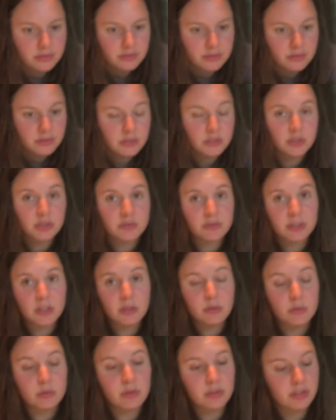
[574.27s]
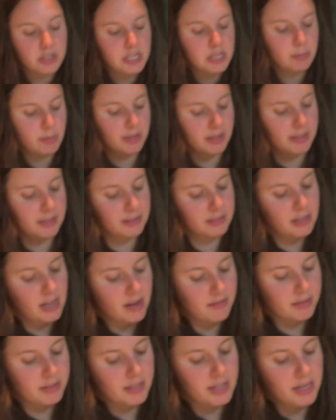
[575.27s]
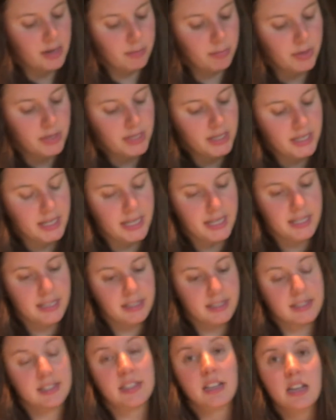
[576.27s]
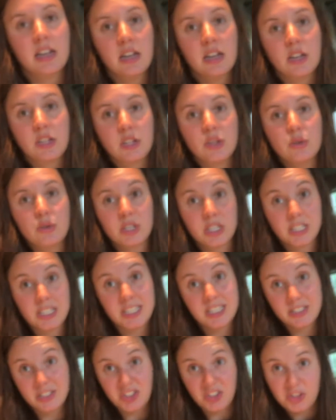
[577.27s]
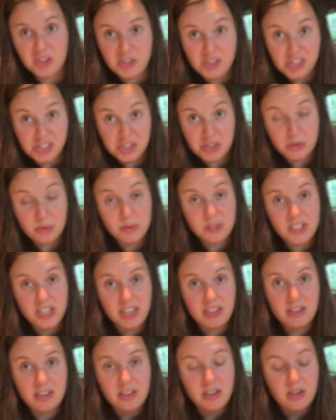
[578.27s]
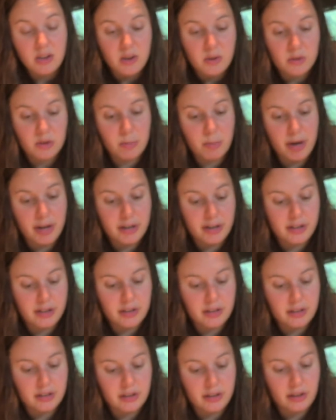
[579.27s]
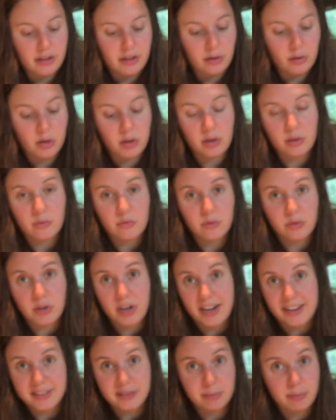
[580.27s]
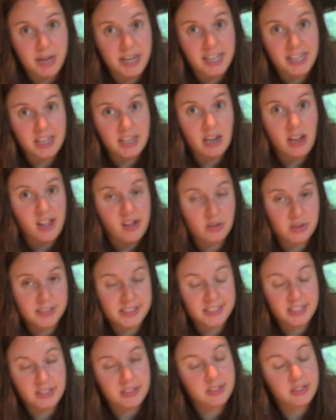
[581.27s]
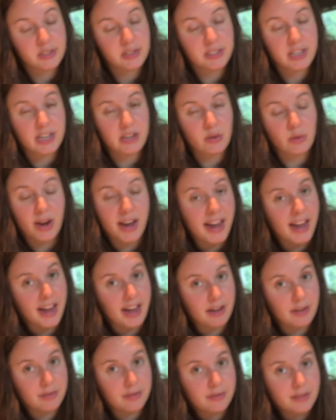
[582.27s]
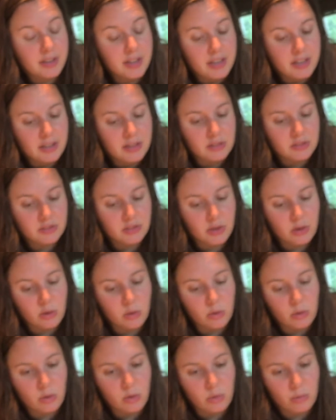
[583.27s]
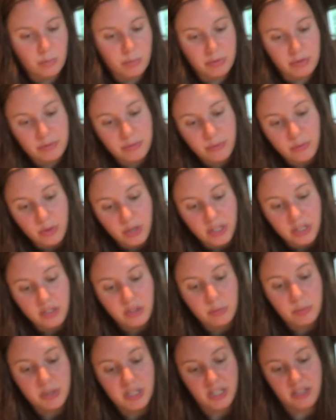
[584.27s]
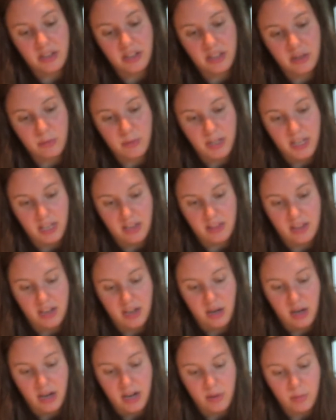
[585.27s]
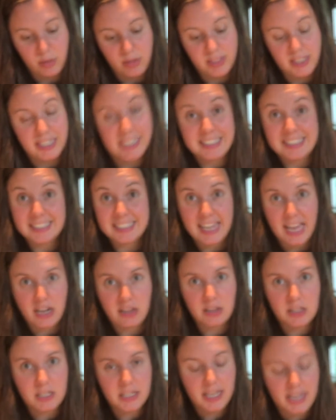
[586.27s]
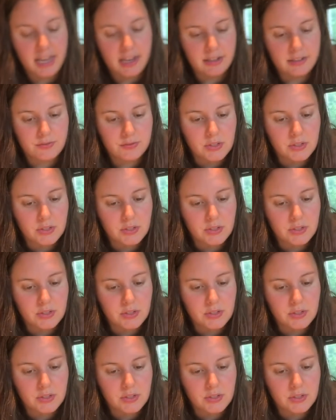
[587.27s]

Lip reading: So the really cool thing about this lava lamp is you can continue to use it no matter or for as many AlkaSeltzers that you have. So before you put another one in there, I would let it settle again.